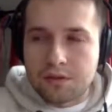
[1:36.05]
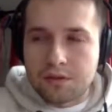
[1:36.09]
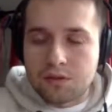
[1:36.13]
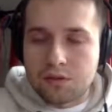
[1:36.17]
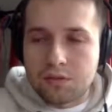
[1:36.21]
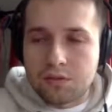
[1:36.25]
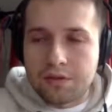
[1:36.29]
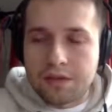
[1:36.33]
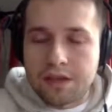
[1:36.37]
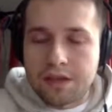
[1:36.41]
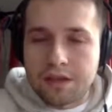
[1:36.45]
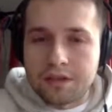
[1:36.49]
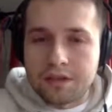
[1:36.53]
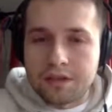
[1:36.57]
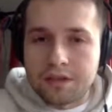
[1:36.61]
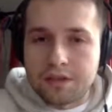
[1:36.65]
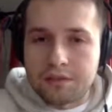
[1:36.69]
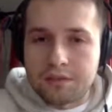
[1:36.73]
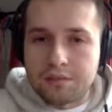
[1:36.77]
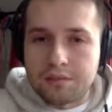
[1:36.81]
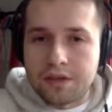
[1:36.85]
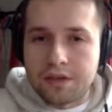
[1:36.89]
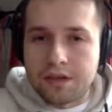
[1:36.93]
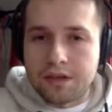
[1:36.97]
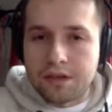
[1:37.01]

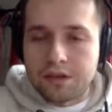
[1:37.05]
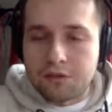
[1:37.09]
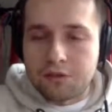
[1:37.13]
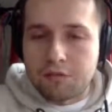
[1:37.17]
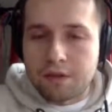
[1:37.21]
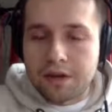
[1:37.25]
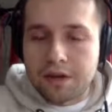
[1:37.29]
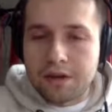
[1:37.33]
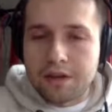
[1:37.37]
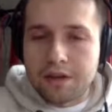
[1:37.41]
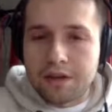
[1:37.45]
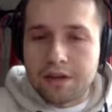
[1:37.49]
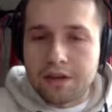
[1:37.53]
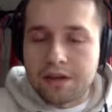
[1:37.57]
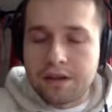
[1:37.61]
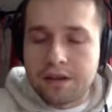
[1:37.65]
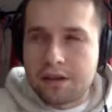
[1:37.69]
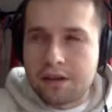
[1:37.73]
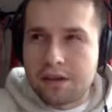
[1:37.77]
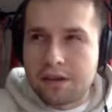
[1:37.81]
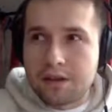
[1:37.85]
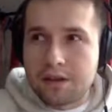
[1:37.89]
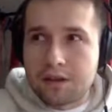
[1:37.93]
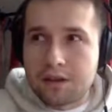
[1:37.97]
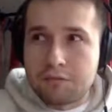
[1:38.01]
created BiggerQuery
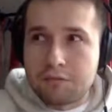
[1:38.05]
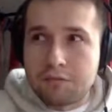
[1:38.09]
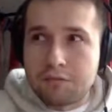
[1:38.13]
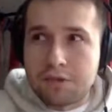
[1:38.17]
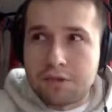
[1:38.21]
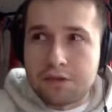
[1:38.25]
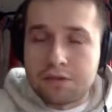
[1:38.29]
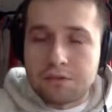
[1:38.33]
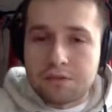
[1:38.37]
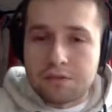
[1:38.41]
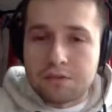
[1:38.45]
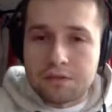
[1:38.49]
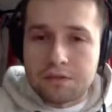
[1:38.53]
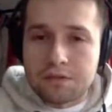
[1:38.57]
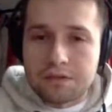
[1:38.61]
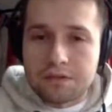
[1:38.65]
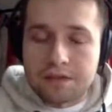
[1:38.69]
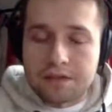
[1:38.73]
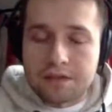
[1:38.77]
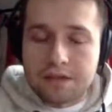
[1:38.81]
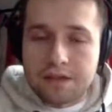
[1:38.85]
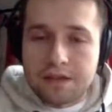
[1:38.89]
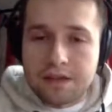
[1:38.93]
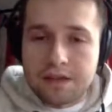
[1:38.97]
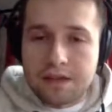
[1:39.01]
which
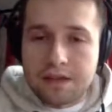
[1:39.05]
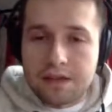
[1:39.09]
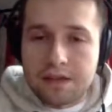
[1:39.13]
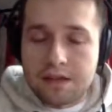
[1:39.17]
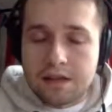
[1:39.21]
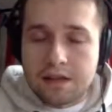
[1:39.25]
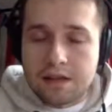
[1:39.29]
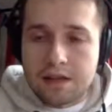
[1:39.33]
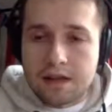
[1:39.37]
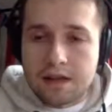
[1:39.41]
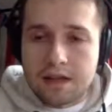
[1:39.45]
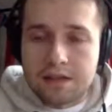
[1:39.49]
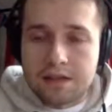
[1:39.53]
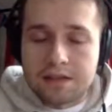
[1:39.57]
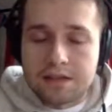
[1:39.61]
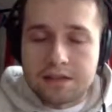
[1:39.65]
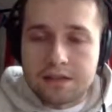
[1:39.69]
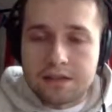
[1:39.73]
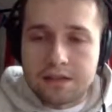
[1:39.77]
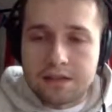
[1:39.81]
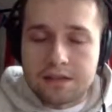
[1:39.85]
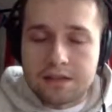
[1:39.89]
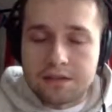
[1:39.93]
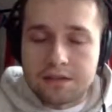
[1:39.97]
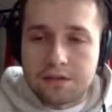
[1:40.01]
was the
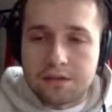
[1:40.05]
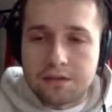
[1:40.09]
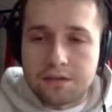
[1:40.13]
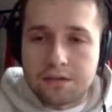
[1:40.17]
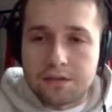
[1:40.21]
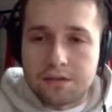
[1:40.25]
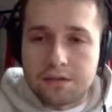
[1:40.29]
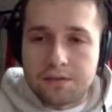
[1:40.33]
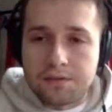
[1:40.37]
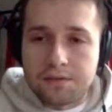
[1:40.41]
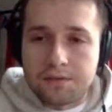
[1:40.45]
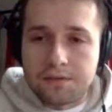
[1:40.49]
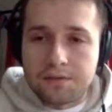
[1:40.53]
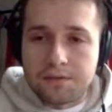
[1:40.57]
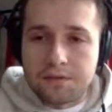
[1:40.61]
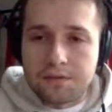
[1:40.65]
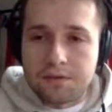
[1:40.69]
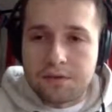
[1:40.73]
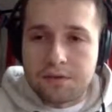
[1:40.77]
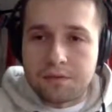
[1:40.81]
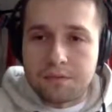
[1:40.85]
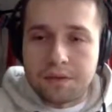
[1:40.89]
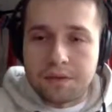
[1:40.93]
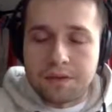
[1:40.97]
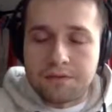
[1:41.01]
ancestor
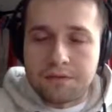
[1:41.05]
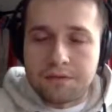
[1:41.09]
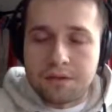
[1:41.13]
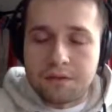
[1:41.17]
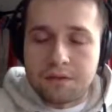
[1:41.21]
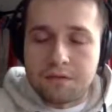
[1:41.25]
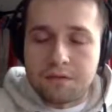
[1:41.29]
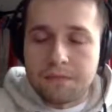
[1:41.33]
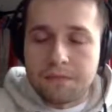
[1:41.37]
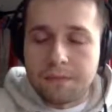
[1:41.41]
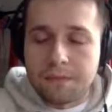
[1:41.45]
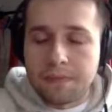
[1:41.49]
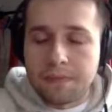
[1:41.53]
for bigflow